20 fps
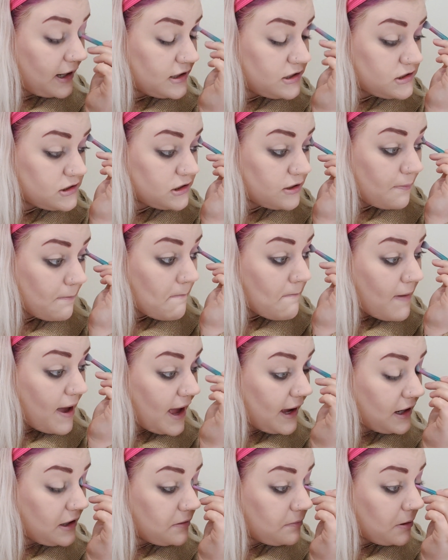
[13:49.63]
into the
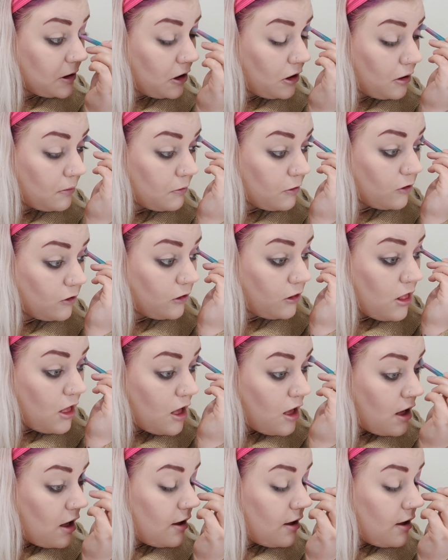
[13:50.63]
main purple,